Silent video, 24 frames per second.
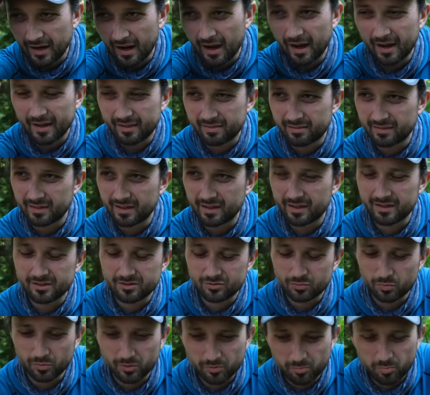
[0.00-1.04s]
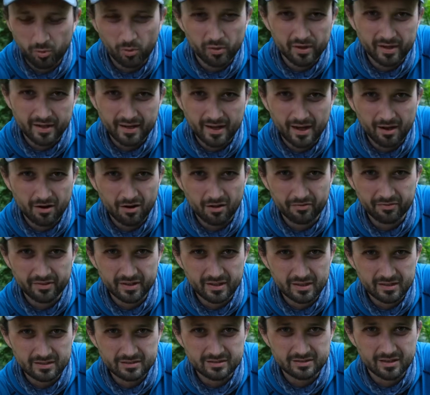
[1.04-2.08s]
I think is worth pointing out on
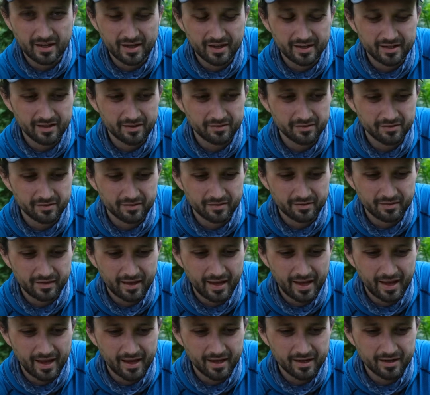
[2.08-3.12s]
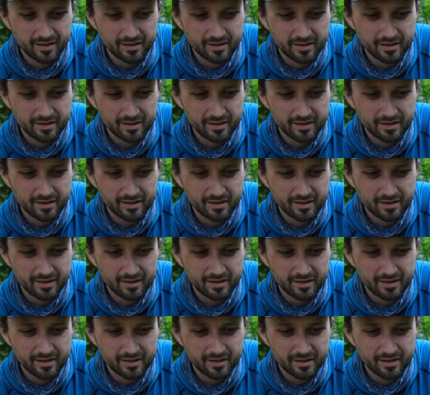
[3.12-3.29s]
the east side other than that.